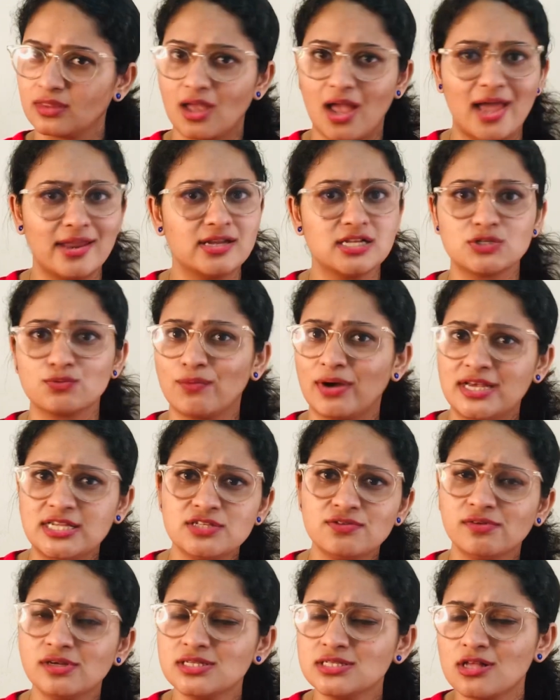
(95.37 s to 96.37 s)
And it's vice
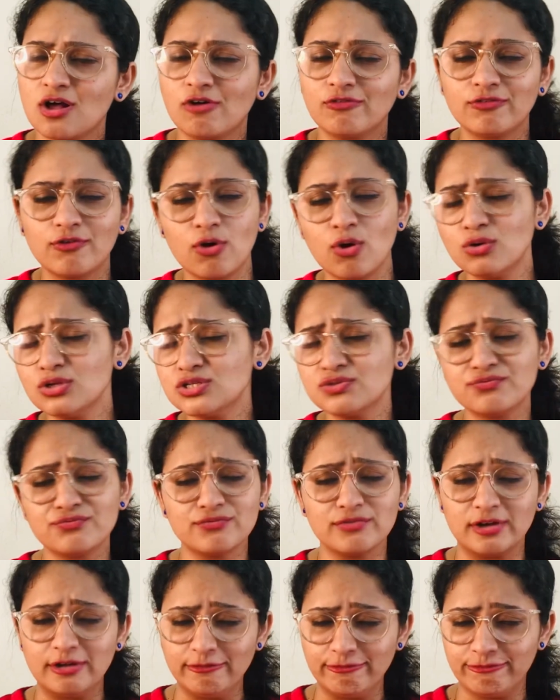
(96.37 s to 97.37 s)
versa, of course.
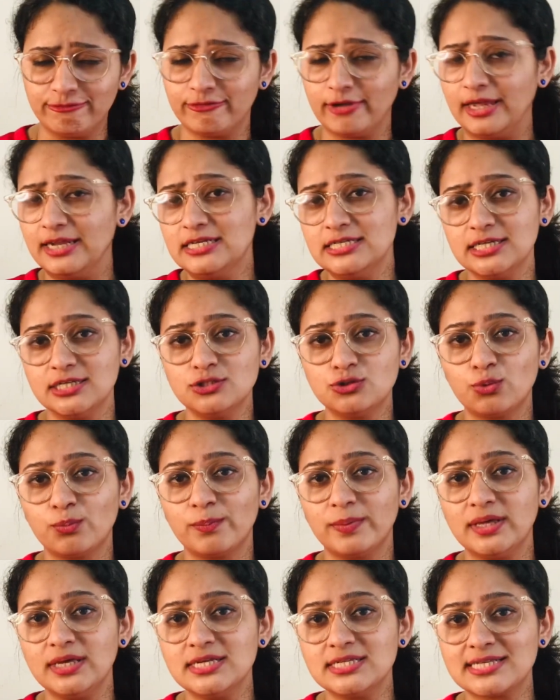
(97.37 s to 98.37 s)
If Indian
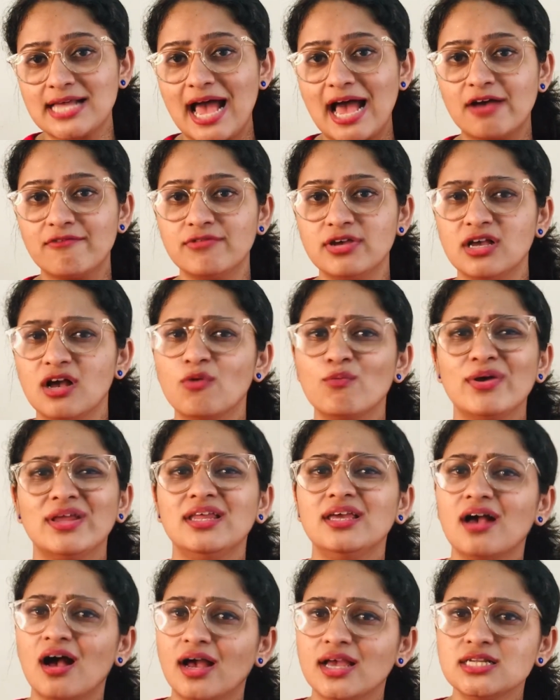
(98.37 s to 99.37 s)
rupee is having a
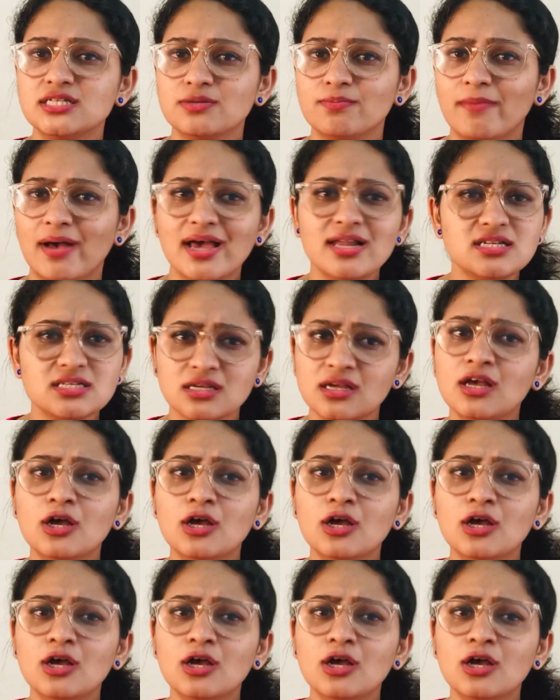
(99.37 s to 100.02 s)
very high demand,